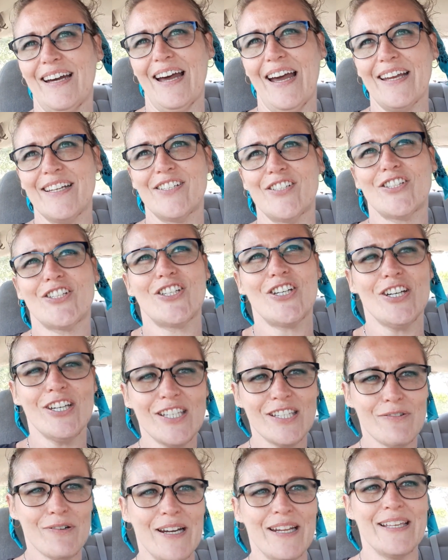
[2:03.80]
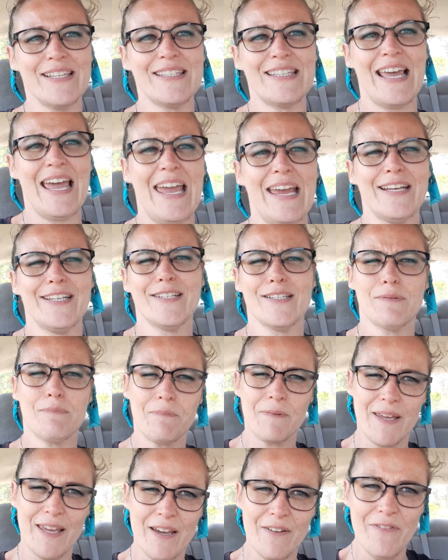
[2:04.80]
I just want to say, just
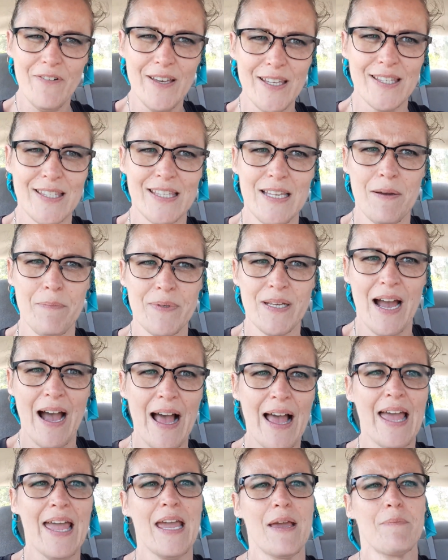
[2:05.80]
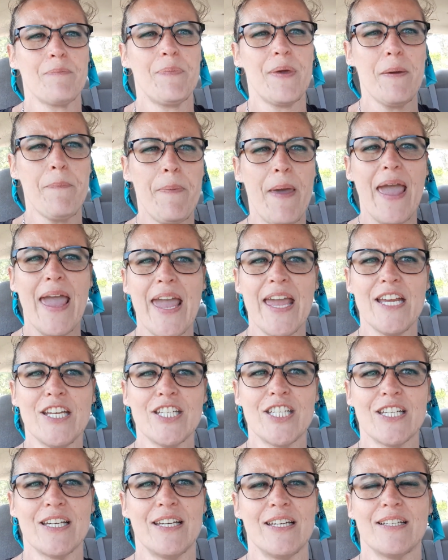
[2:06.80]
give us some time. Be
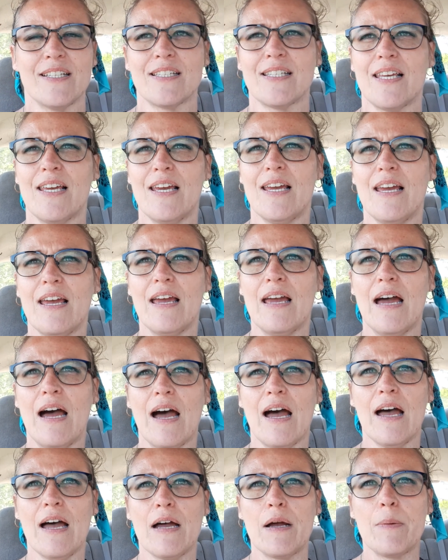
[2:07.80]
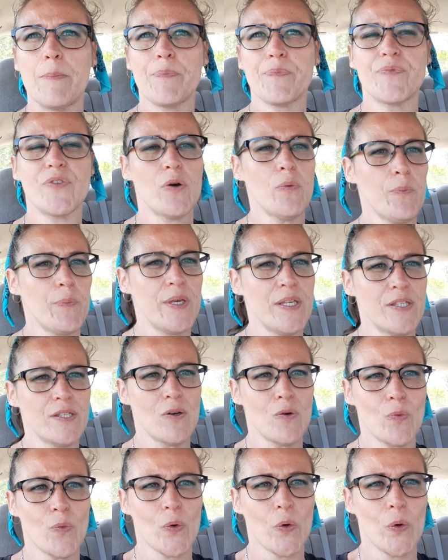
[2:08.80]
patient. Um, don't be
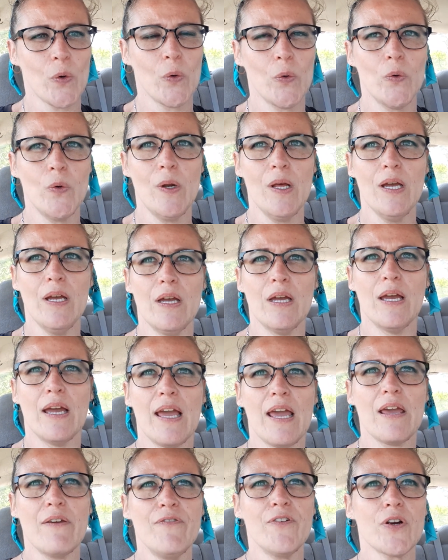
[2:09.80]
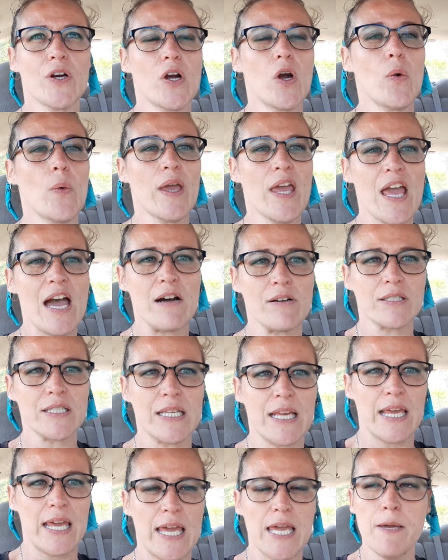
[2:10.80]
so rude. If you're going out to
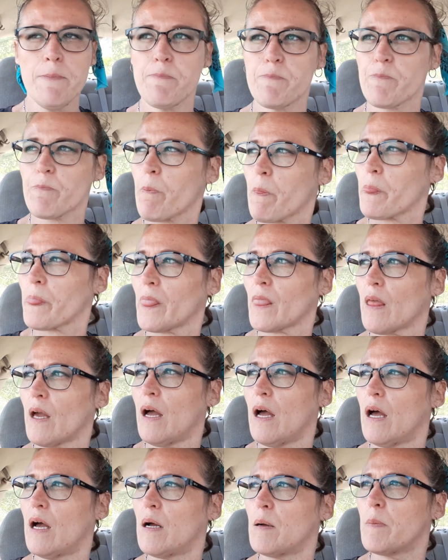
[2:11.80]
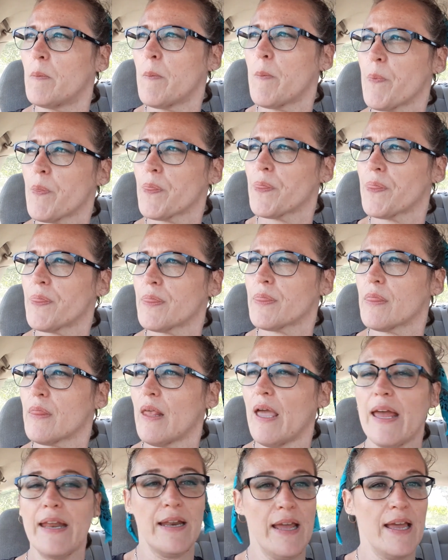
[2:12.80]
eat, um,
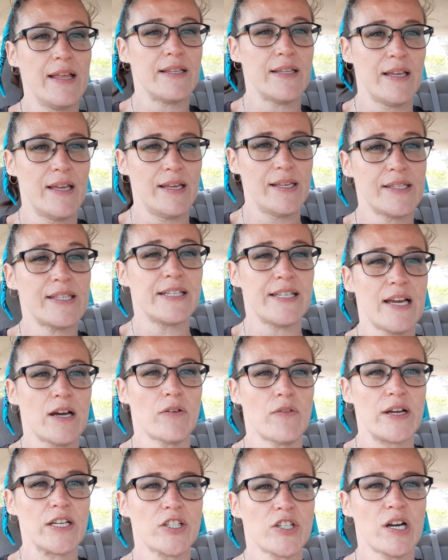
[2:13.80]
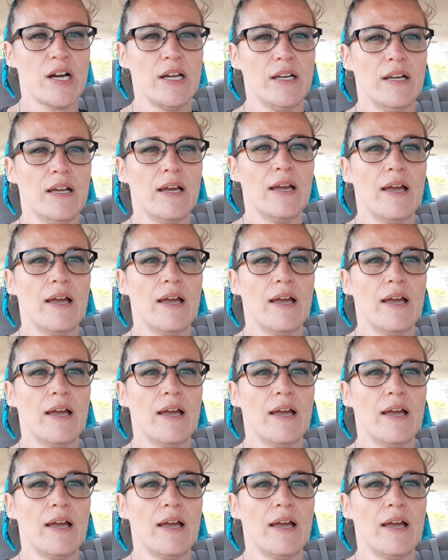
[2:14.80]
and and a sit down restaurant,